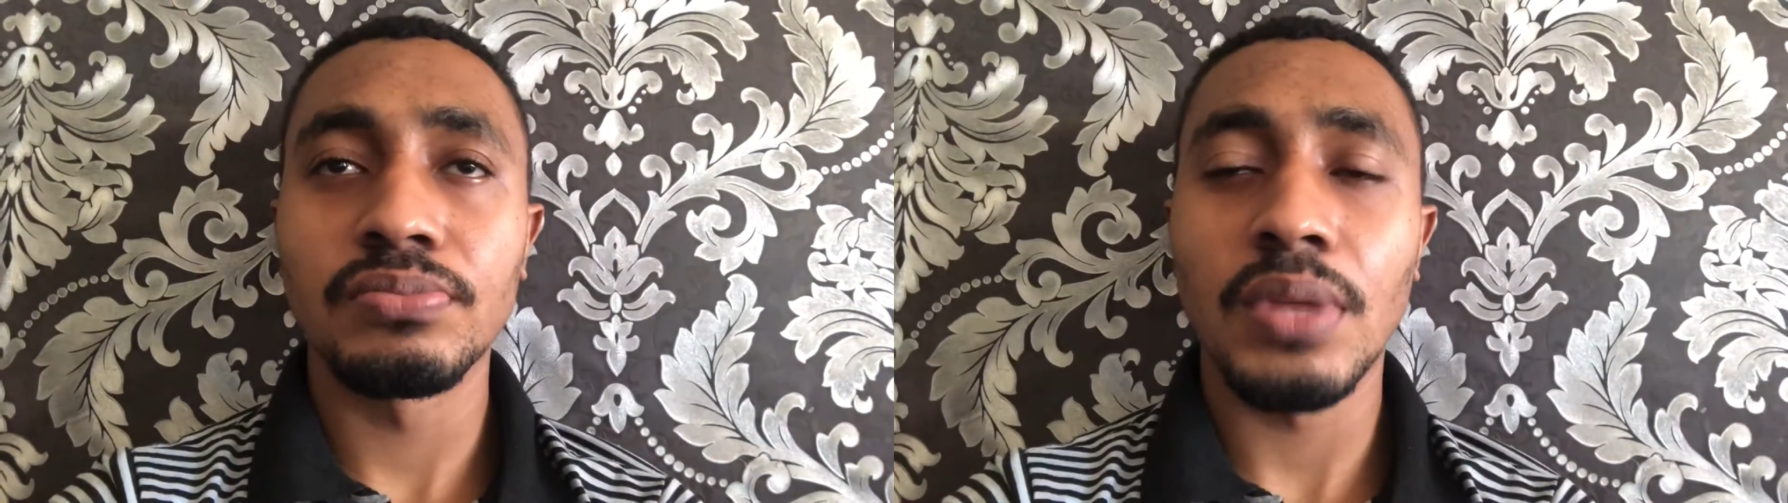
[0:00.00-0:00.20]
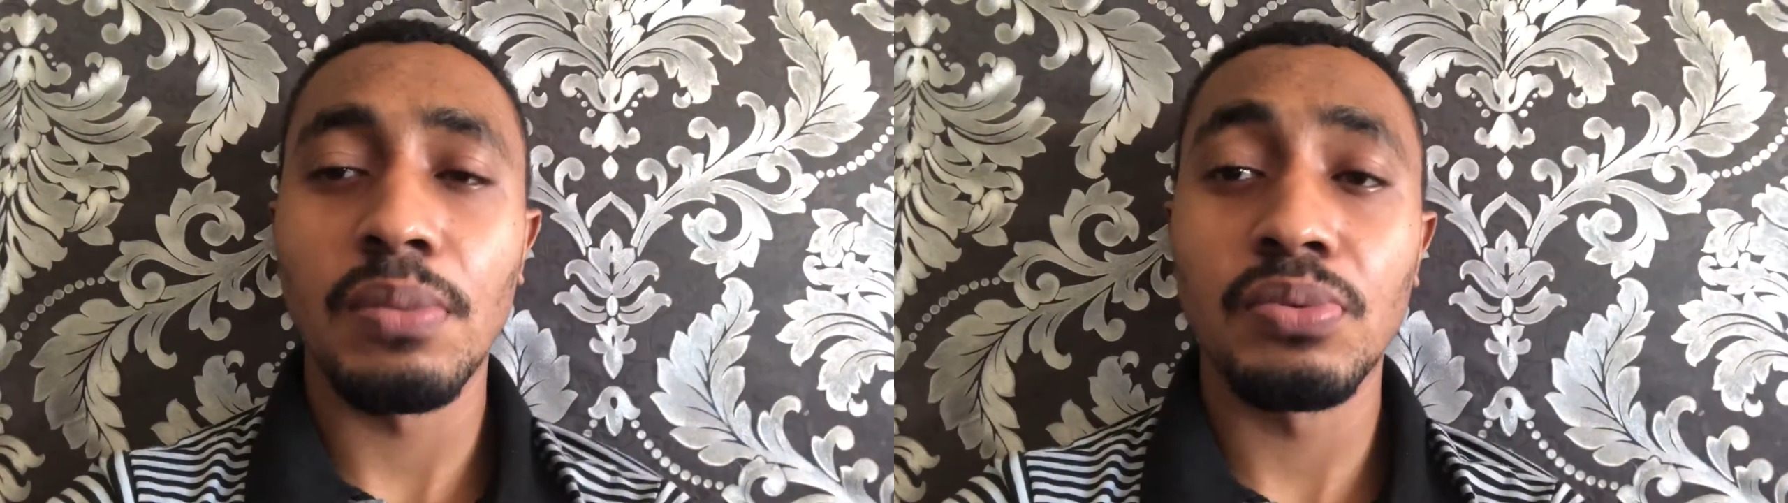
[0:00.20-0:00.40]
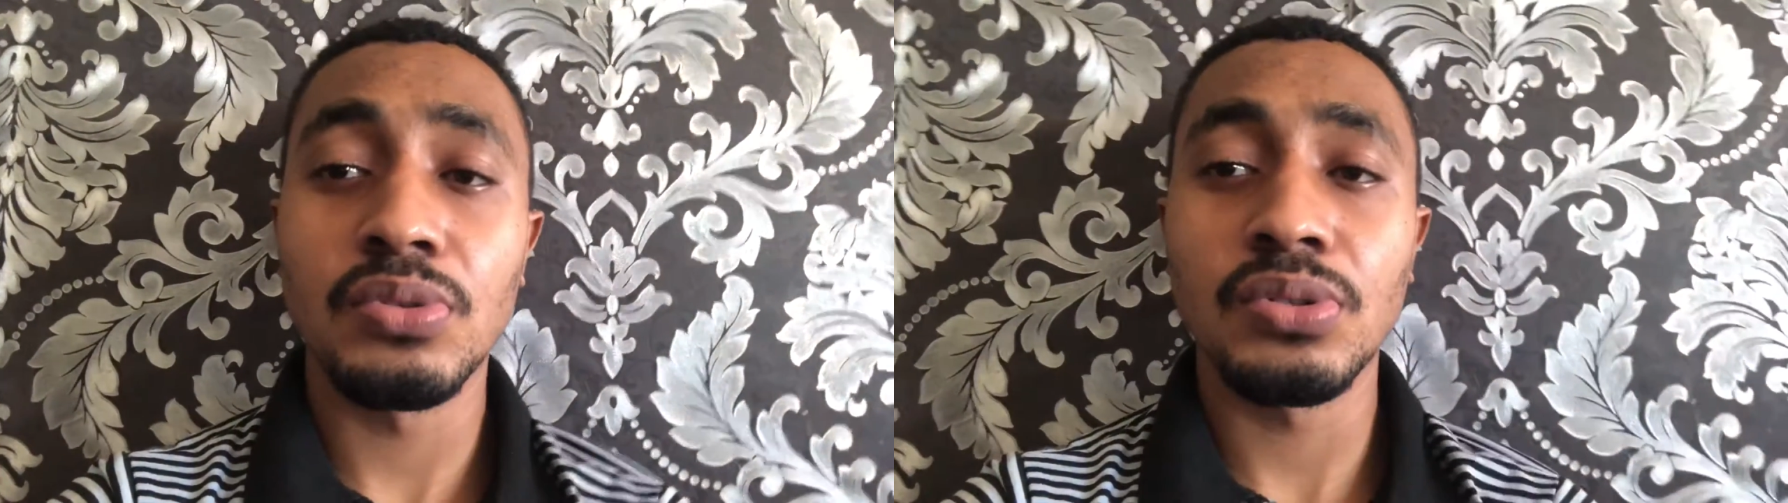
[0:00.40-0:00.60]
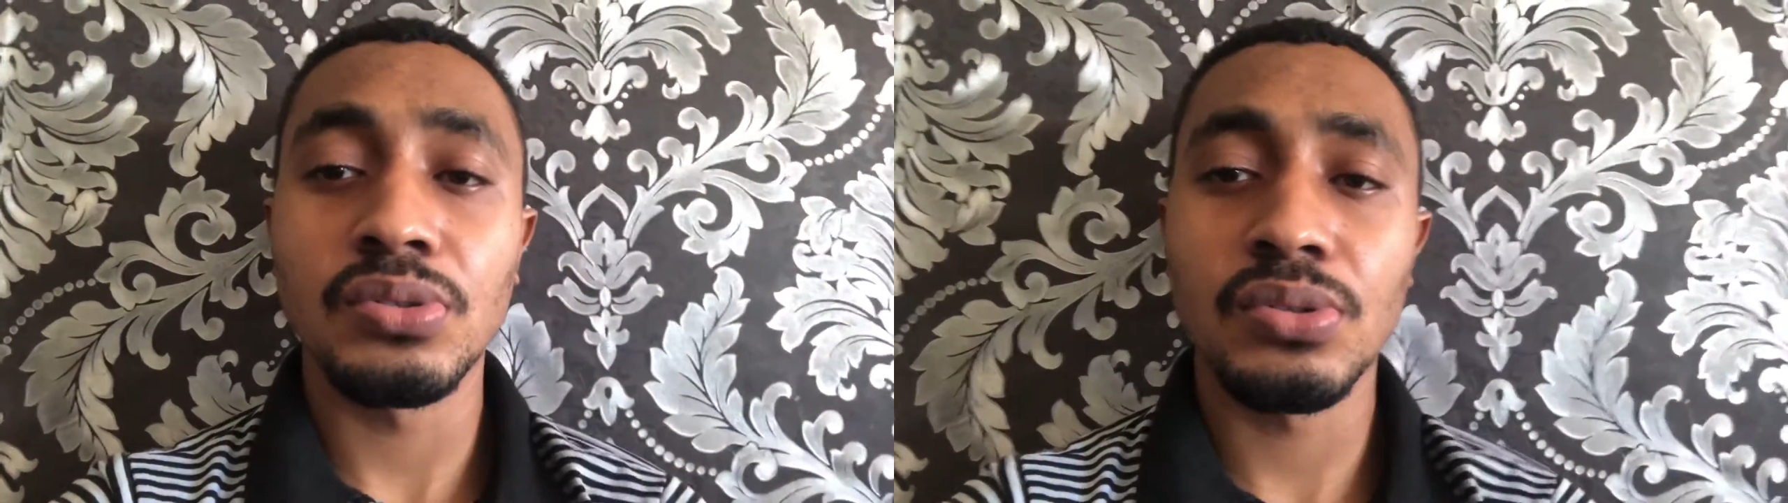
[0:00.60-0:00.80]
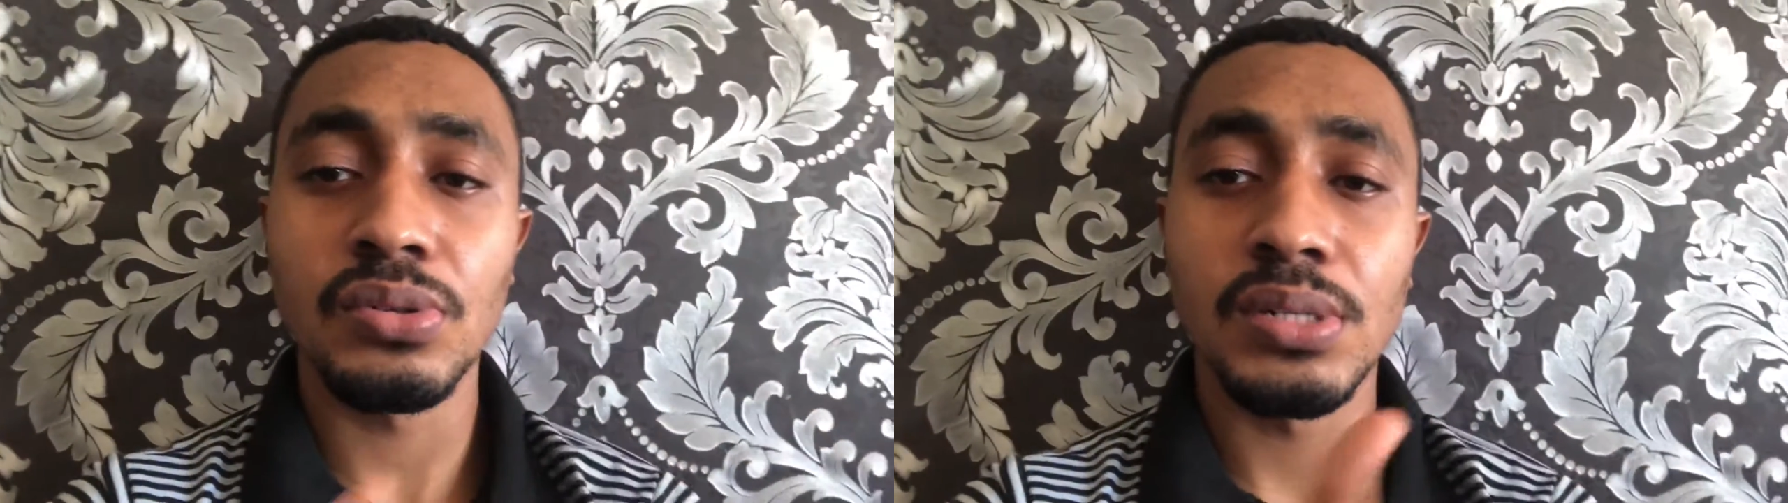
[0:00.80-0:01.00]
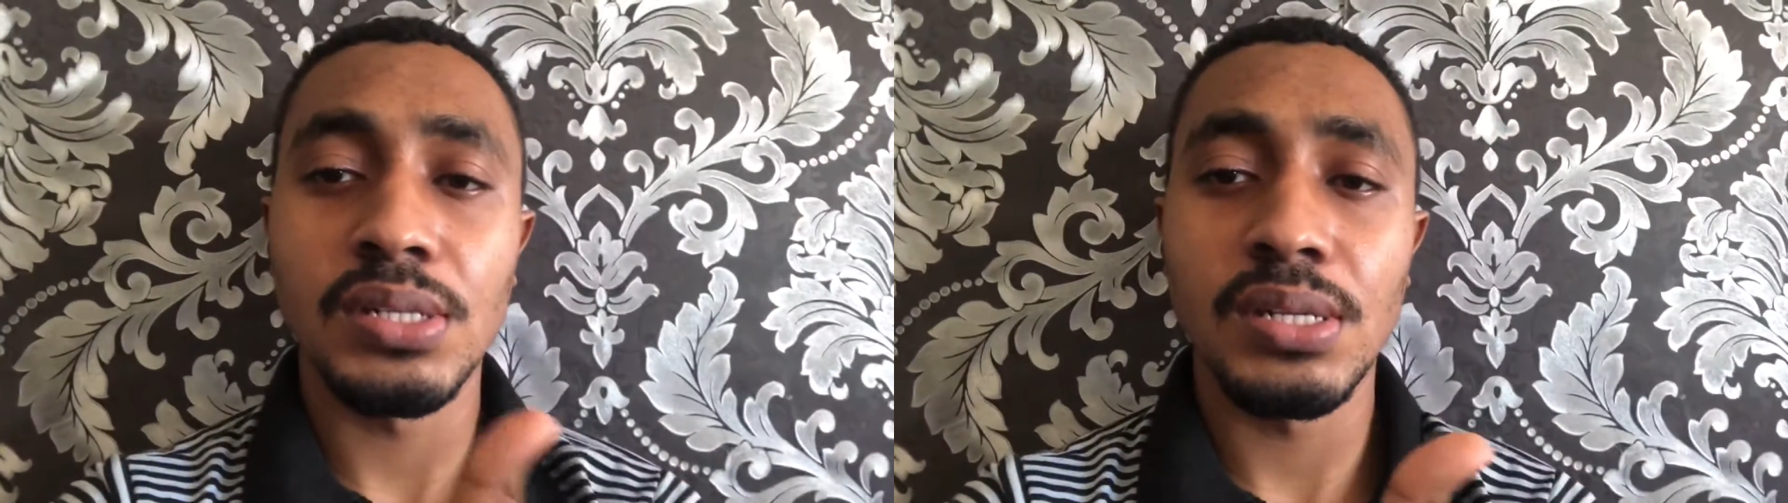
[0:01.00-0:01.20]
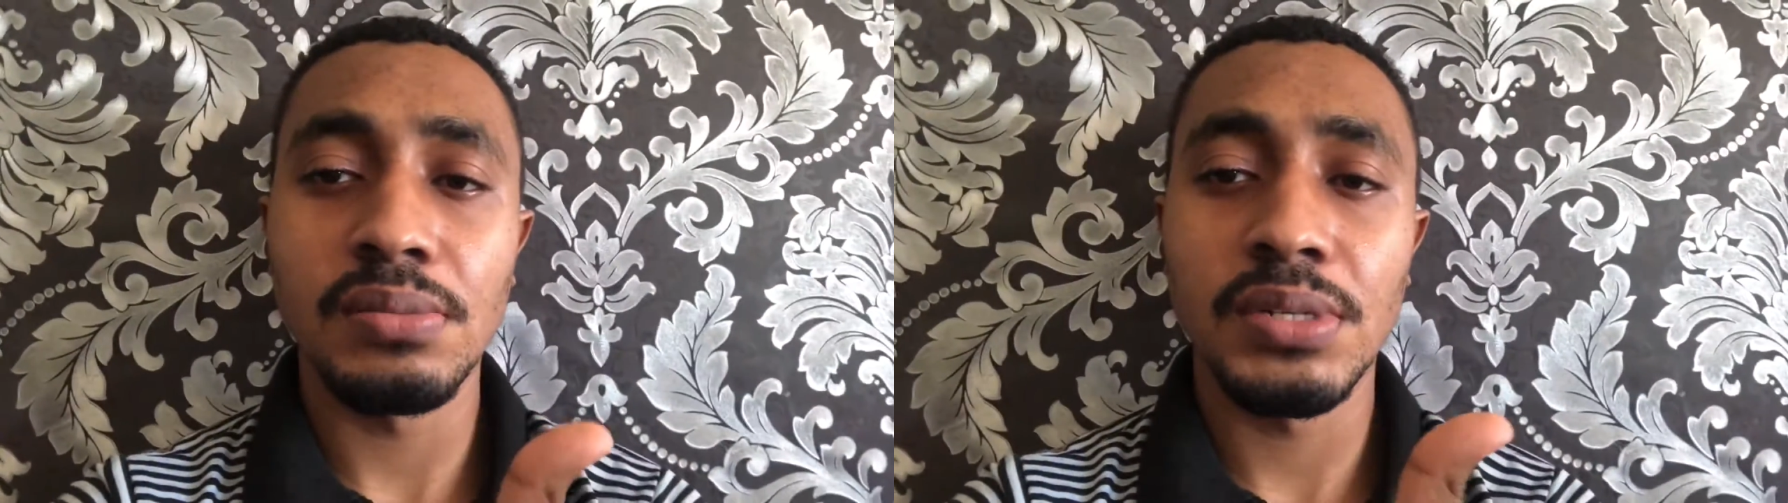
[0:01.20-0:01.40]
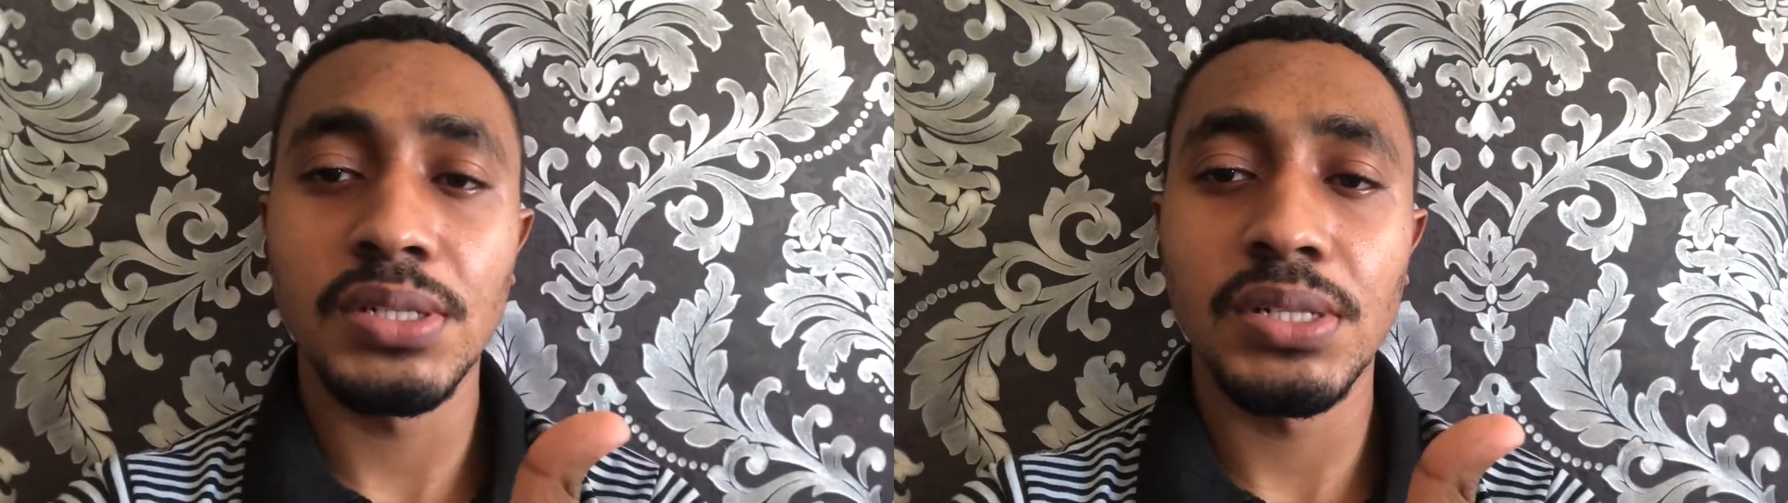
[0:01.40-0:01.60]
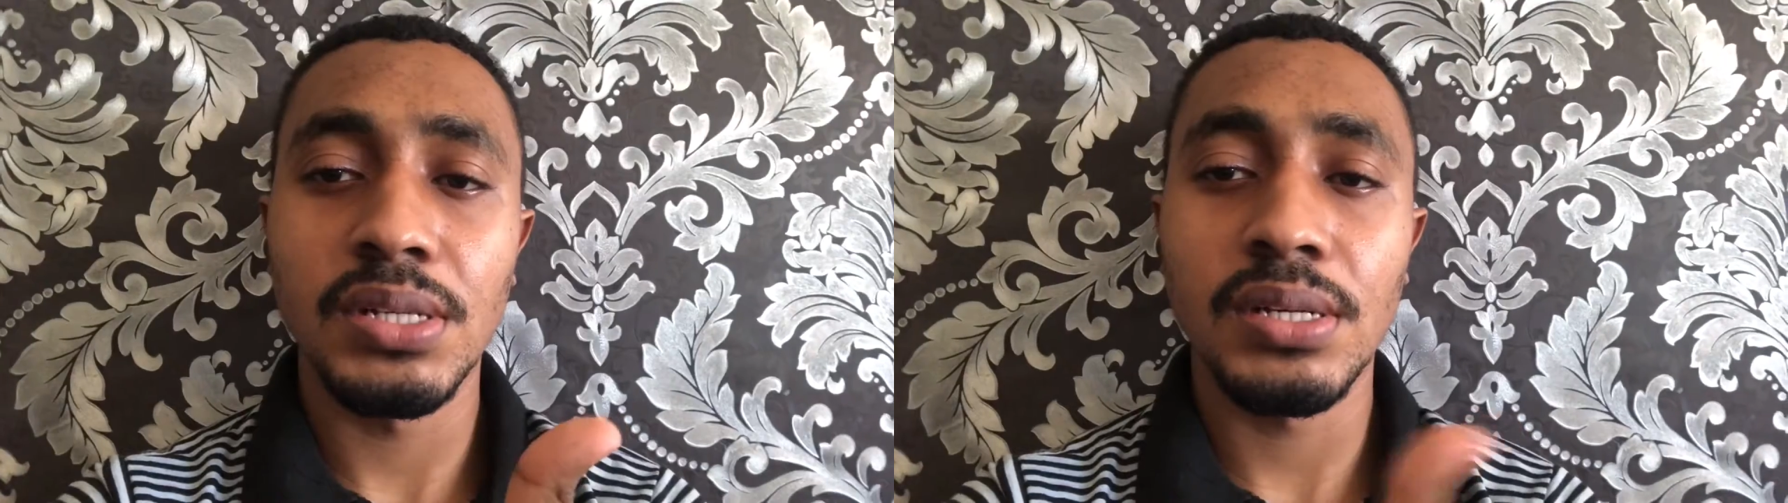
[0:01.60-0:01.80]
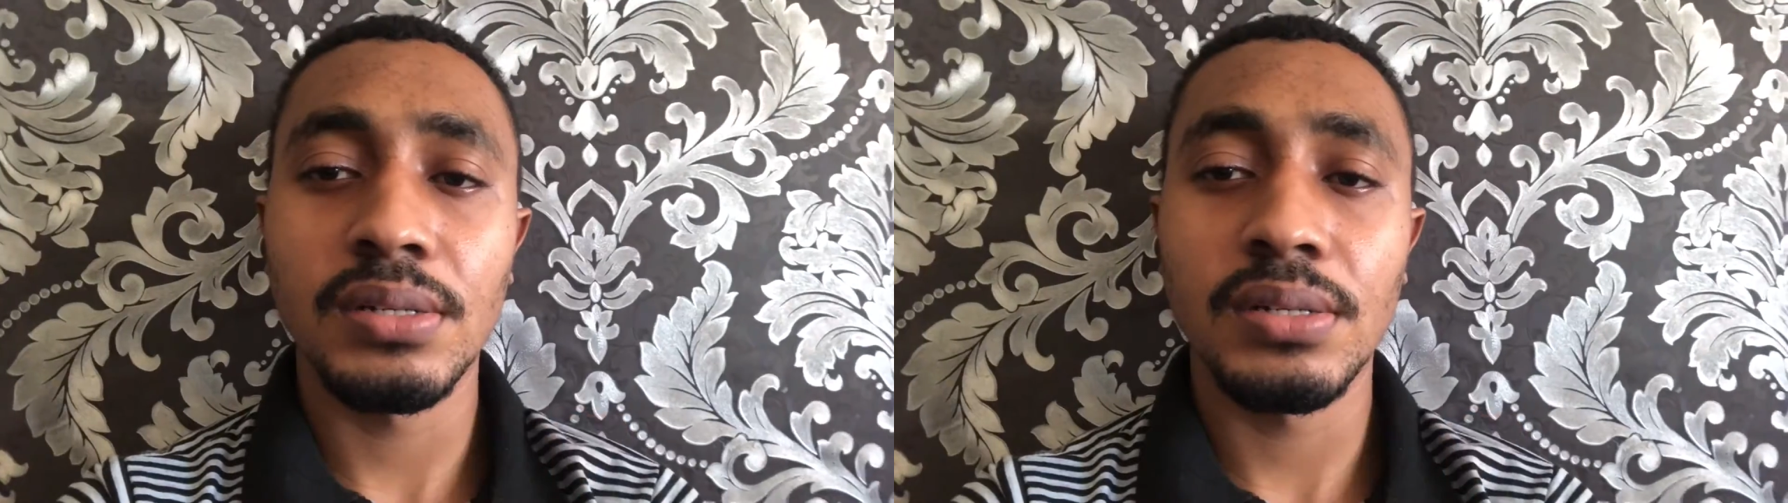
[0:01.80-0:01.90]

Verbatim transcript: i put also its image here